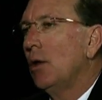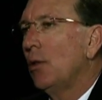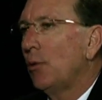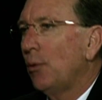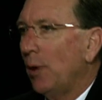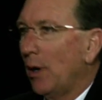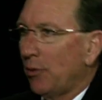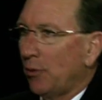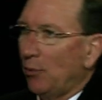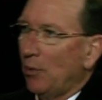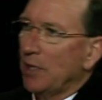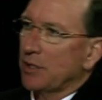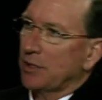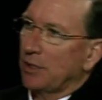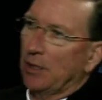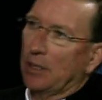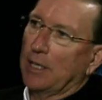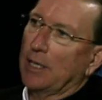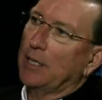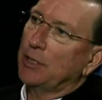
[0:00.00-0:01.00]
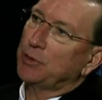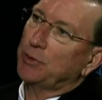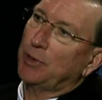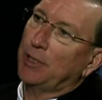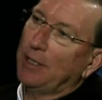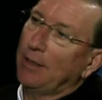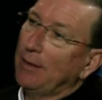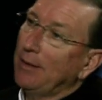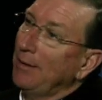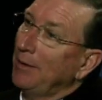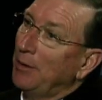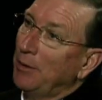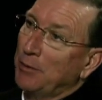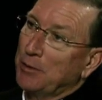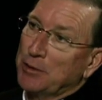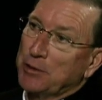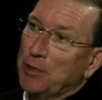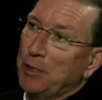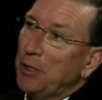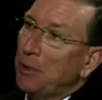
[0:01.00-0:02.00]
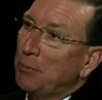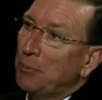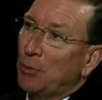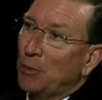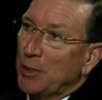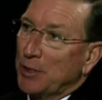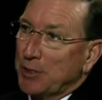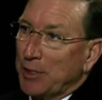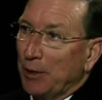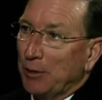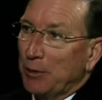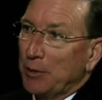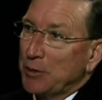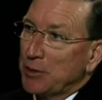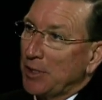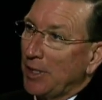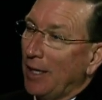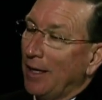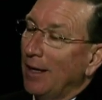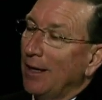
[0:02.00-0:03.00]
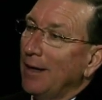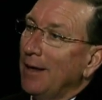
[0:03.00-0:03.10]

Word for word: throughout the rest of the country you know the city of Port St. Lucie